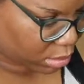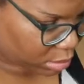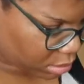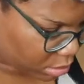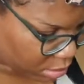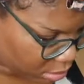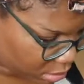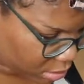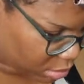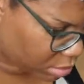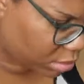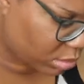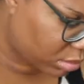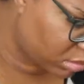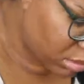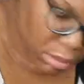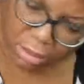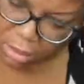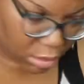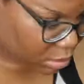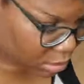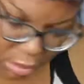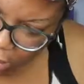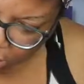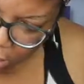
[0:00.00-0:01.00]
I think I
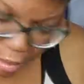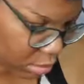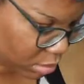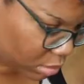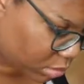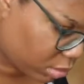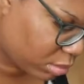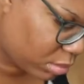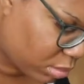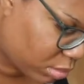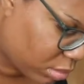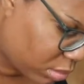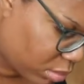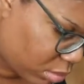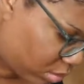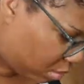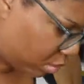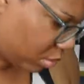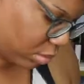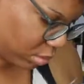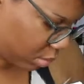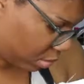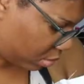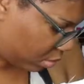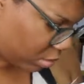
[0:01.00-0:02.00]
left it on for about
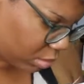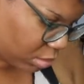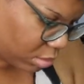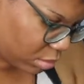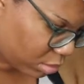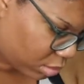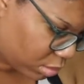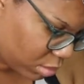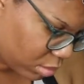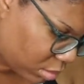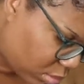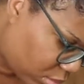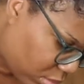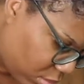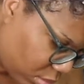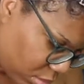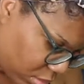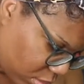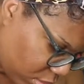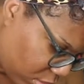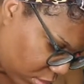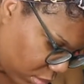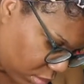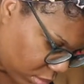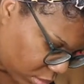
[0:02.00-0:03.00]
30 minutes,
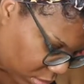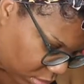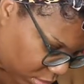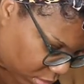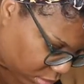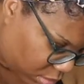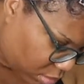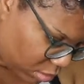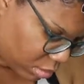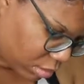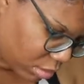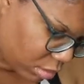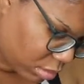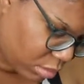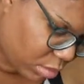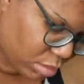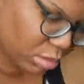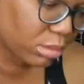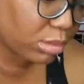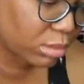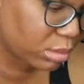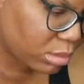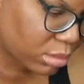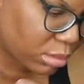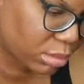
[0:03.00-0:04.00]
maybe less than
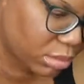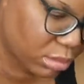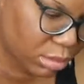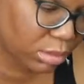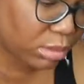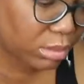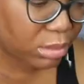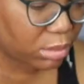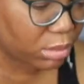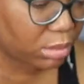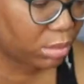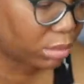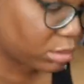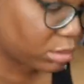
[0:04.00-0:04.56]
30 minutes, maybe like